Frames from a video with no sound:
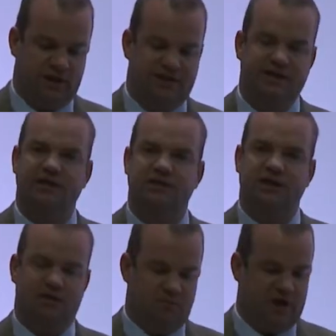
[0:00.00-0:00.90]
Indeed,
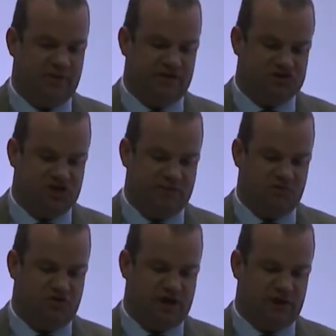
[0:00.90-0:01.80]
it may be the same
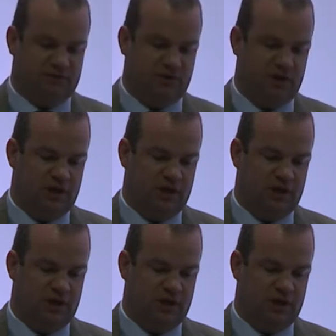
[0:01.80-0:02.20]
thing.